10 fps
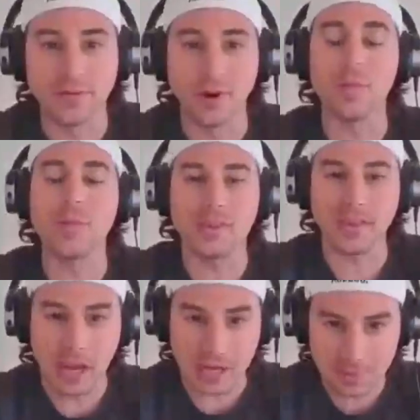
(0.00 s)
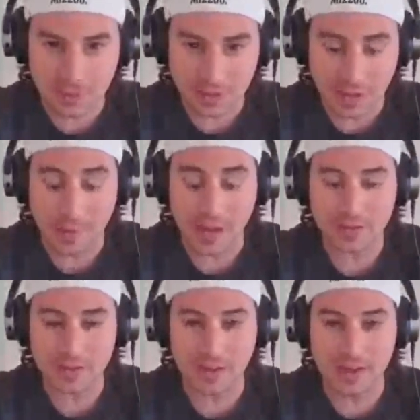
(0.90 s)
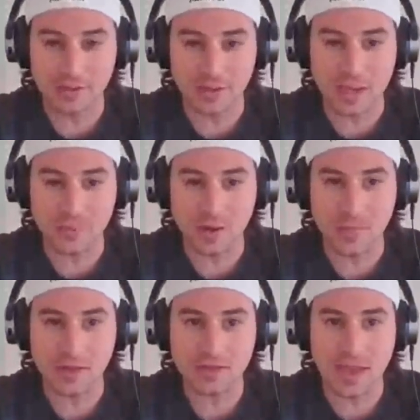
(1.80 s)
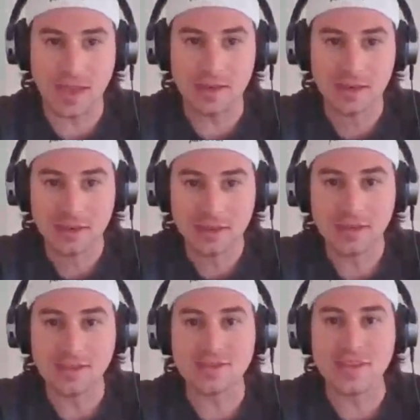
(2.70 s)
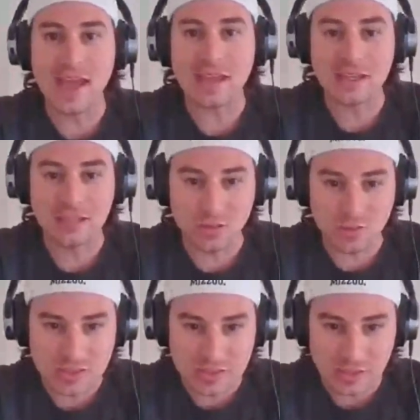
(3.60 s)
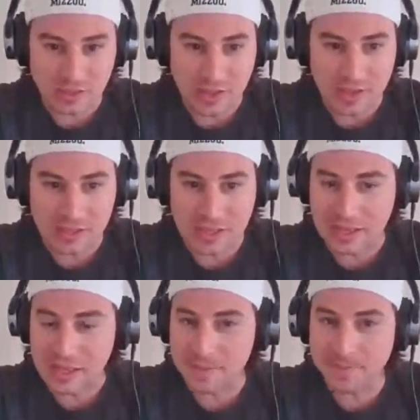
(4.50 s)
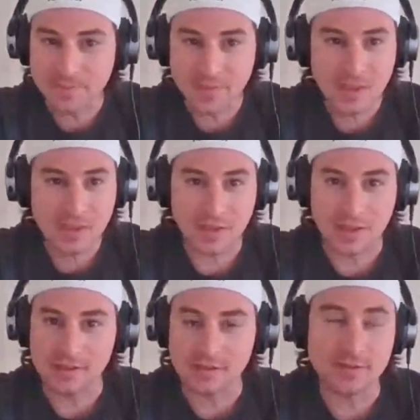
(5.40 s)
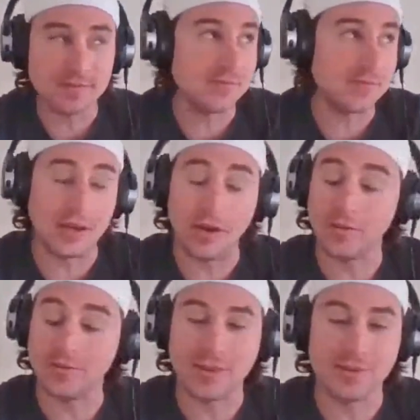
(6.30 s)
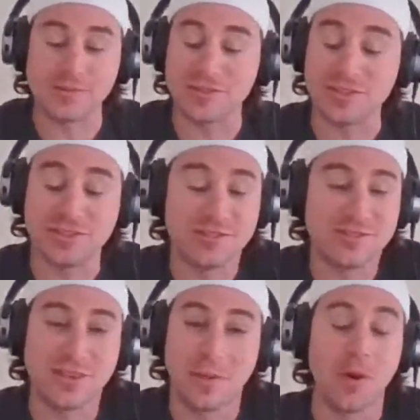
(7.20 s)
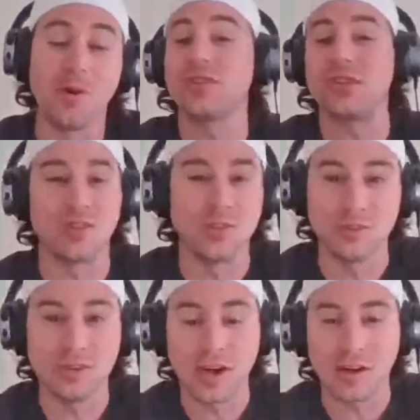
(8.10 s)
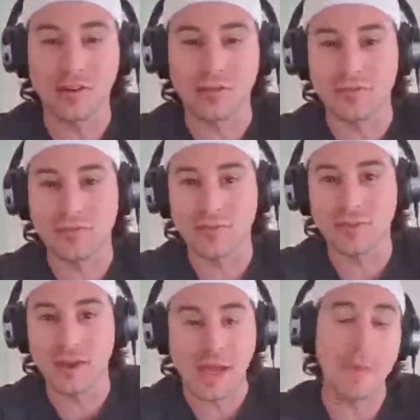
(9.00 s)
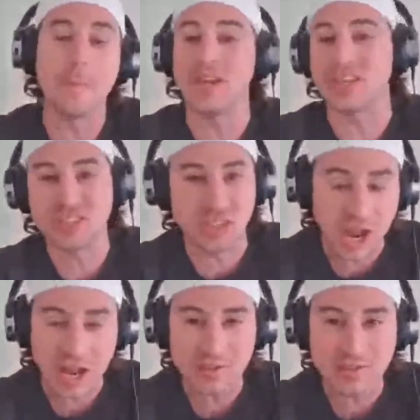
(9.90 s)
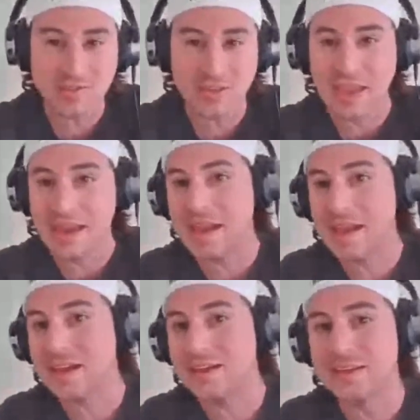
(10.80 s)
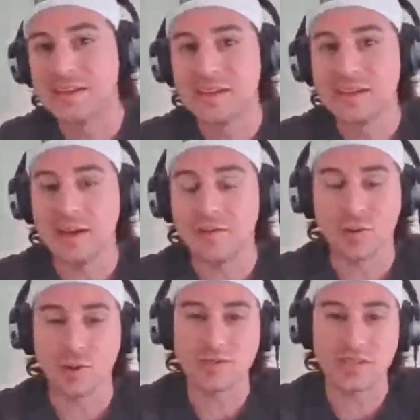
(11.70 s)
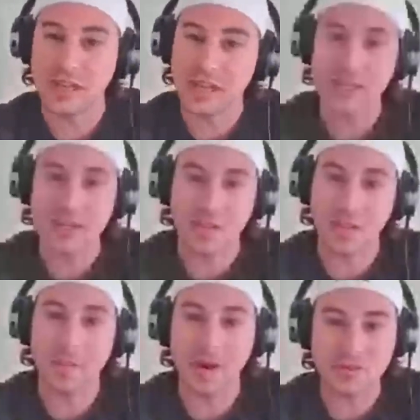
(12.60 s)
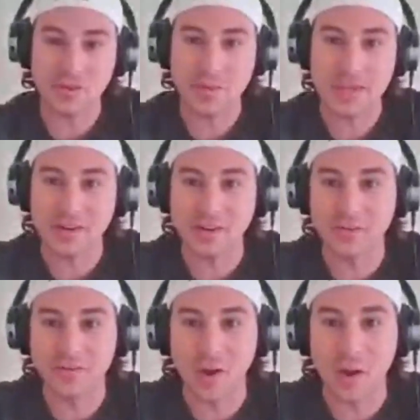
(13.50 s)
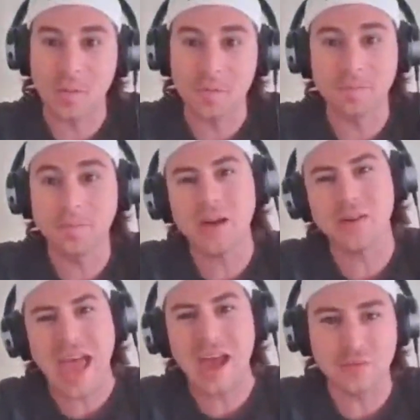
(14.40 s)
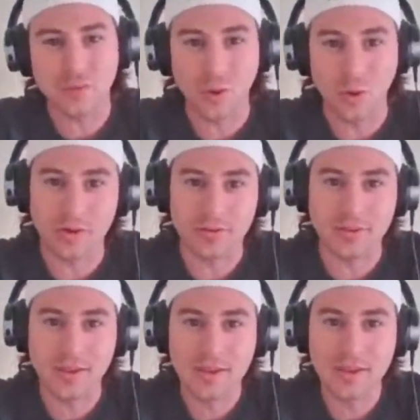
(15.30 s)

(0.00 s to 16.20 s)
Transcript: before we talk about the title game, what about that Gonzaga-UCLA game? It was just a multitude of epic shots, and of course, it ended on the buzzer beater from about half court